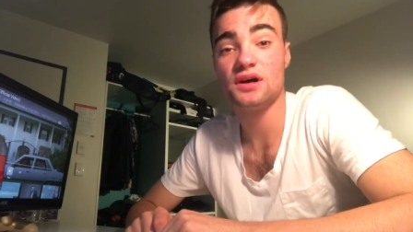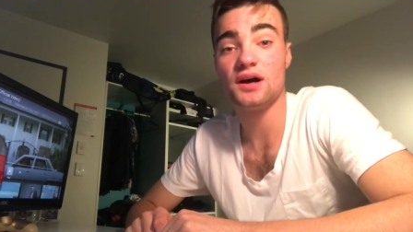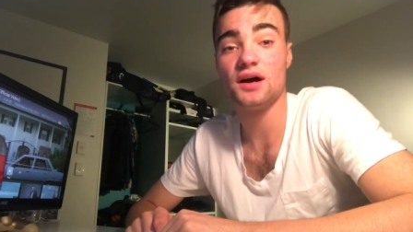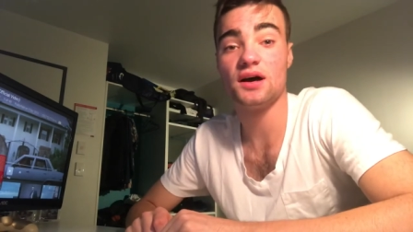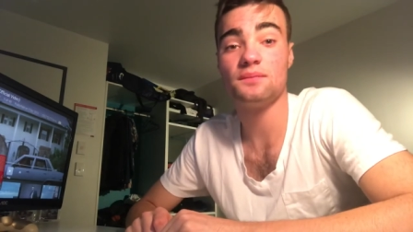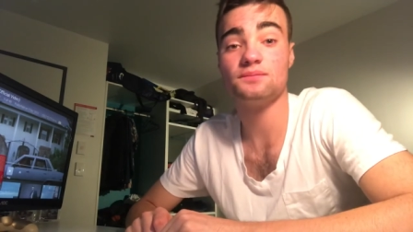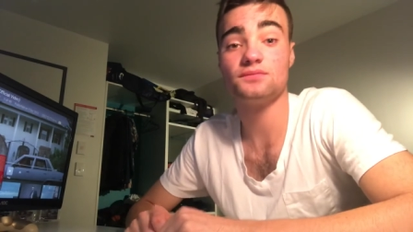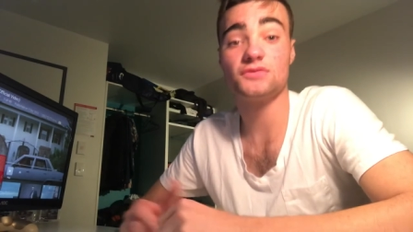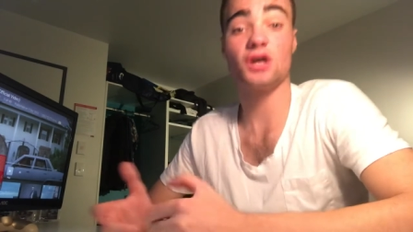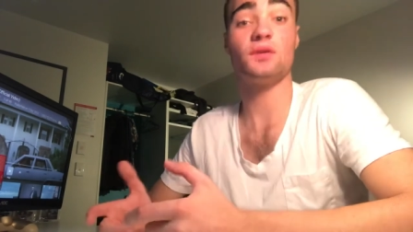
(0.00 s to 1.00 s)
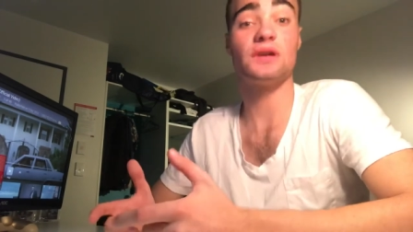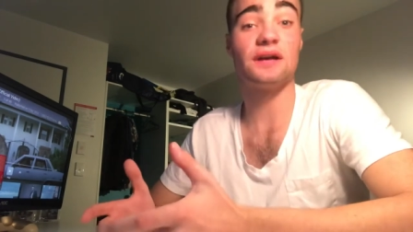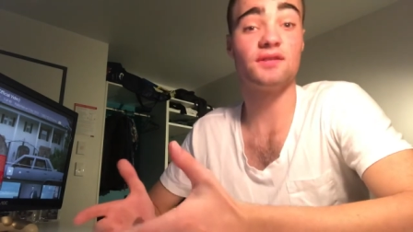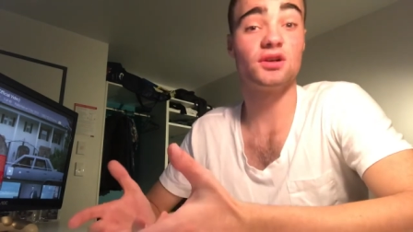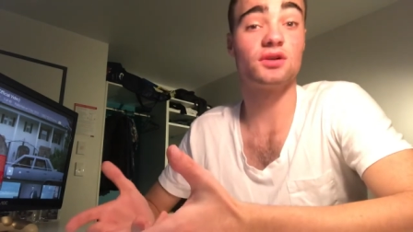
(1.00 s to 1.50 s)
um, go and
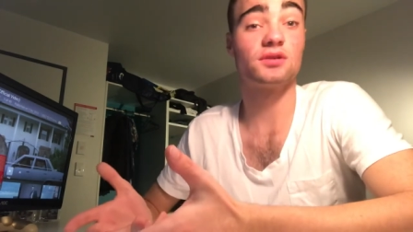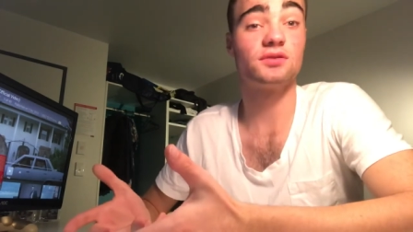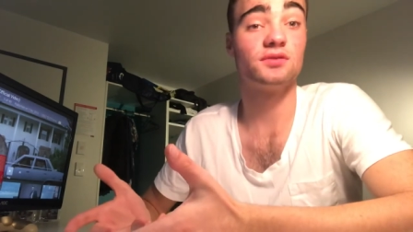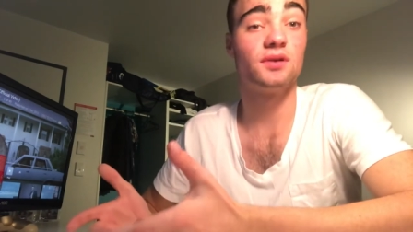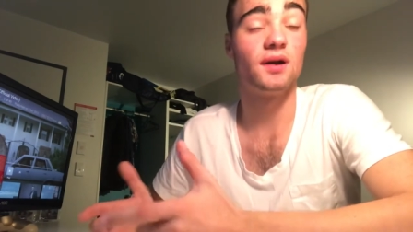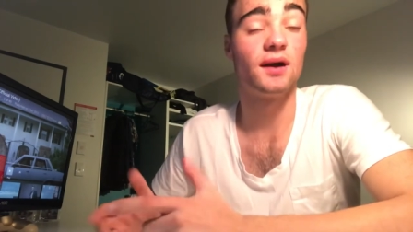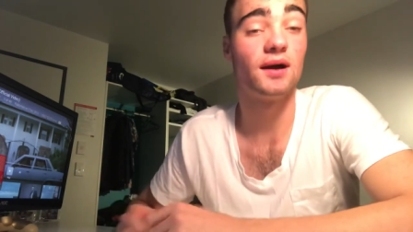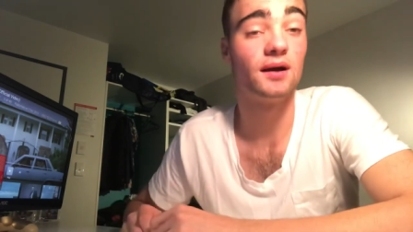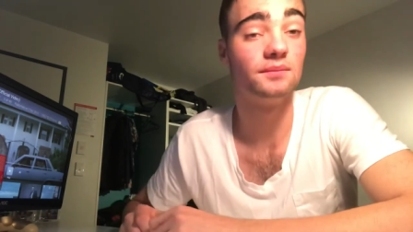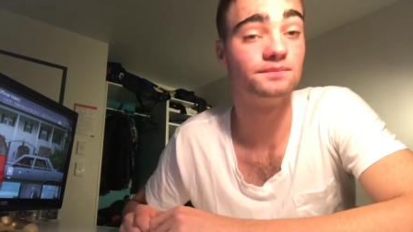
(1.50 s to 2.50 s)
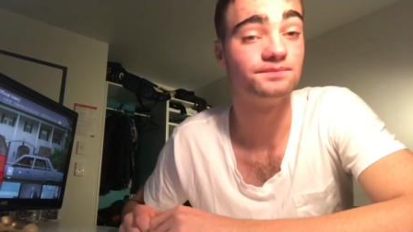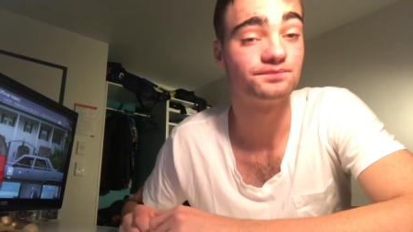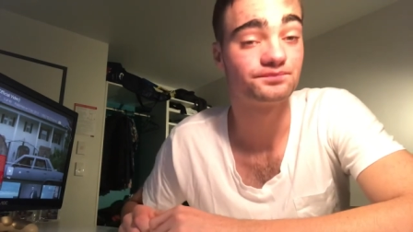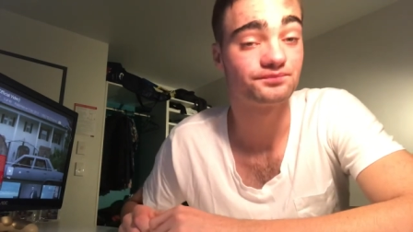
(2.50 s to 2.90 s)
have a look um,